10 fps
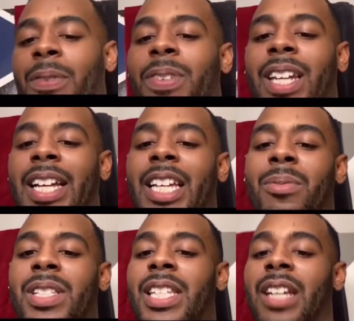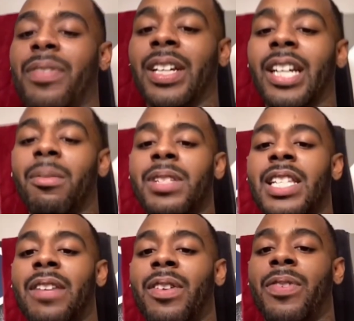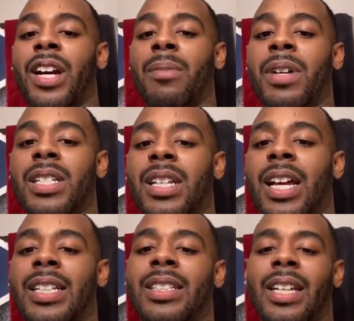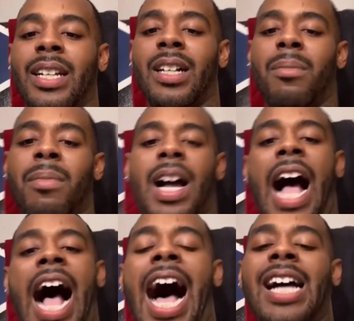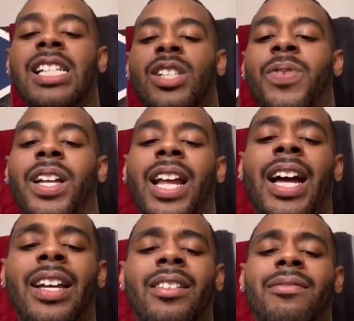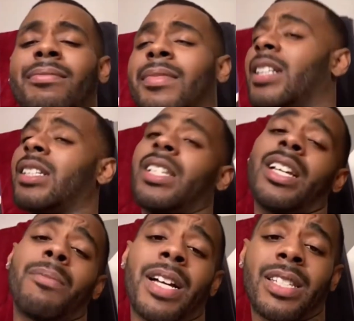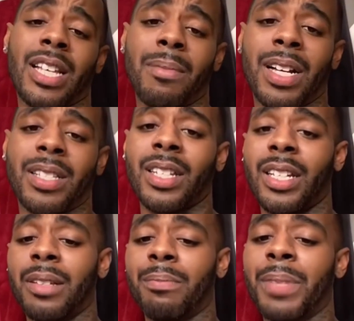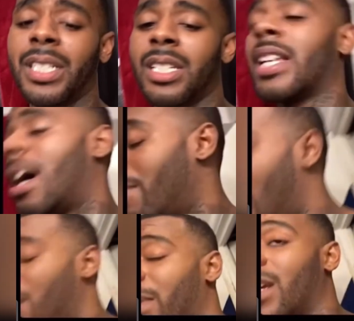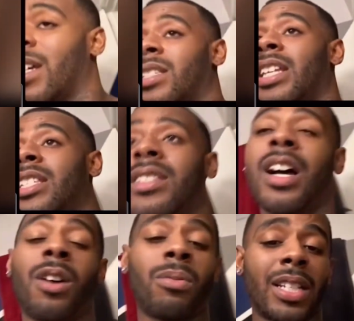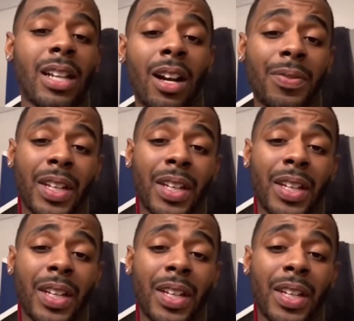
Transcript: I feel like it was given very much like, damn. Listen. I just had to say my team. Bitches got mad because this is always